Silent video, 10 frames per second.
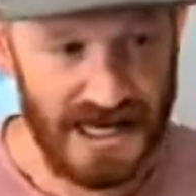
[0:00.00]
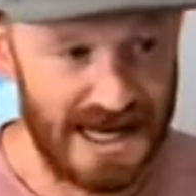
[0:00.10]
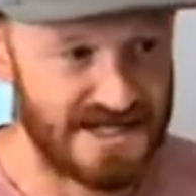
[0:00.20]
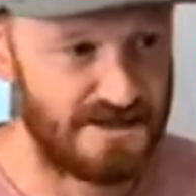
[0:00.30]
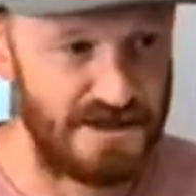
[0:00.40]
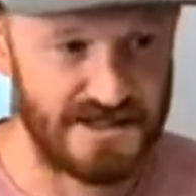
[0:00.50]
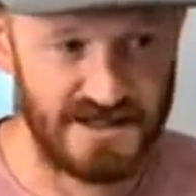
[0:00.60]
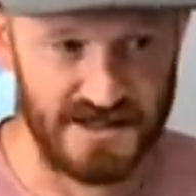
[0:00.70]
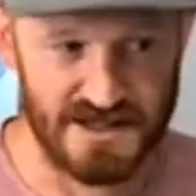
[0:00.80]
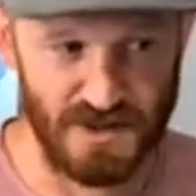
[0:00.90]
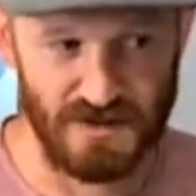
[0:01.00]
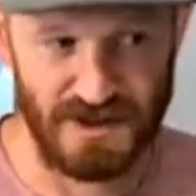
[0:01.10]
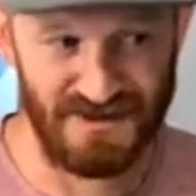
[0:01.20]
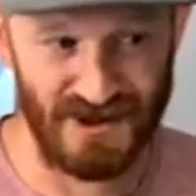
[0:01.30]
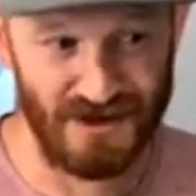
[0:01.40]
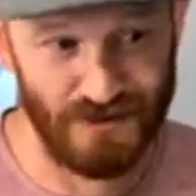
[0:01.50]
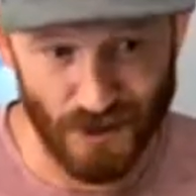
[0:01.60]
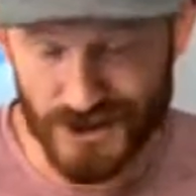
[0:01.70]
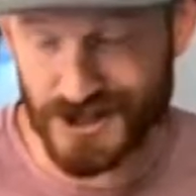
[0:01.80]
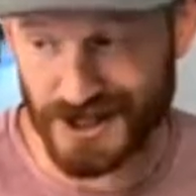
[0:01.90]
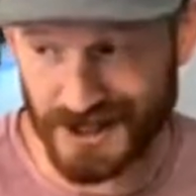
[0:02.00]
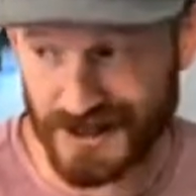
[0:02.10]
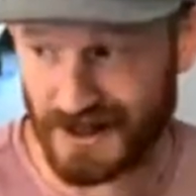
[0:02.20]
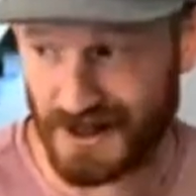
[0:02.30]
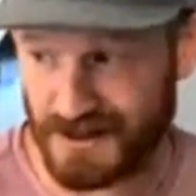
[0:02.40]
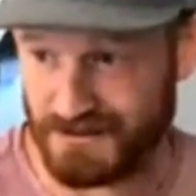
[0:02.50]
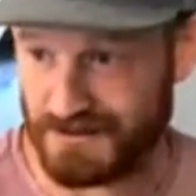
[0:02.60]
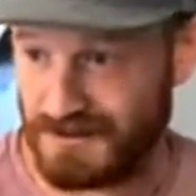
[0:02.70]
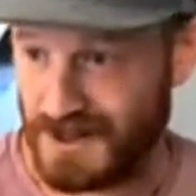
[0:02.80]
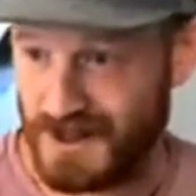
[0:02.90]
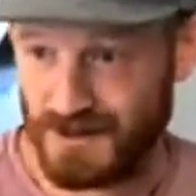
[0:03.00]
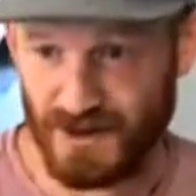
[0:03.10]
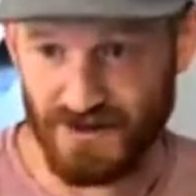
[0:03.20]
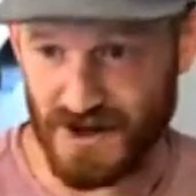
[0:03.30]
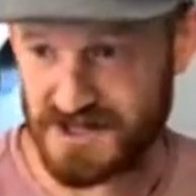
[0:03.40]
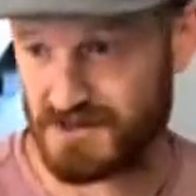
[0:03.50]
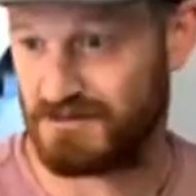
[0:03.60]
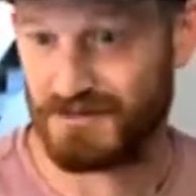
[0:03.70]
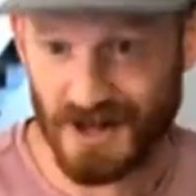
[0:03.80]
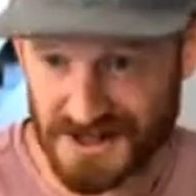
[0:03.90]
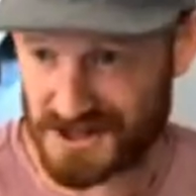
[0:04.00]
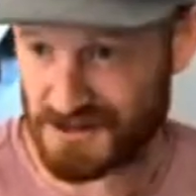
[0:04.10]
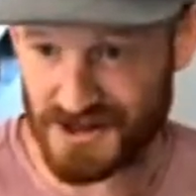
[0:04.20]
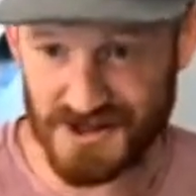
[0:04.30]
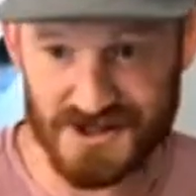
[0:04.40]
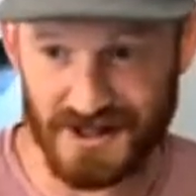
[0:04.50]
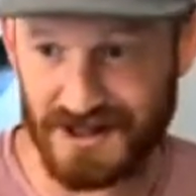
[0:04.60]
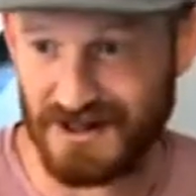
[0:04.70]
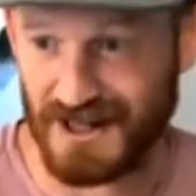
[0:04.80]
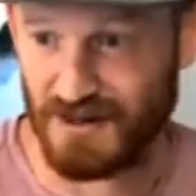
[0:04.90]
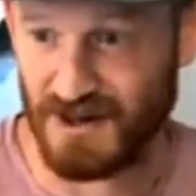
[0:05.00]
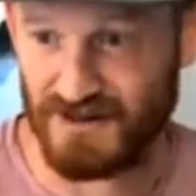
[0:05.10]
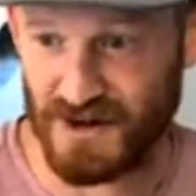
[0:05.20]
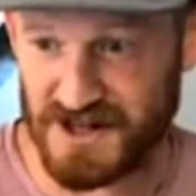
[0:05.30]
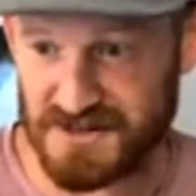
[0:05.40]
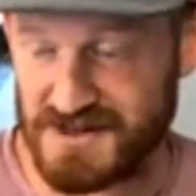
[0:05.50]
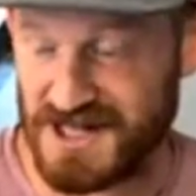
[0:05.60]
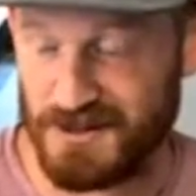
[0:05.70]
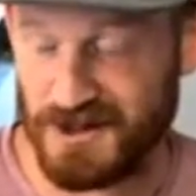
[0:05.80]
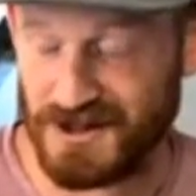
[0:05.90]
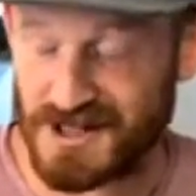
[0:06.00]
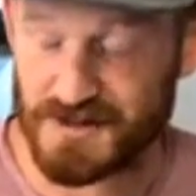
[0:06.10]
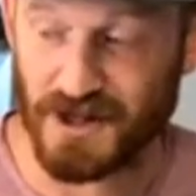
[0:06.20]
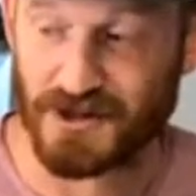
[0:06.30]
As a business, we've been very fortunate. Um, we have awesome customers, and, and we have an awesome team here that's been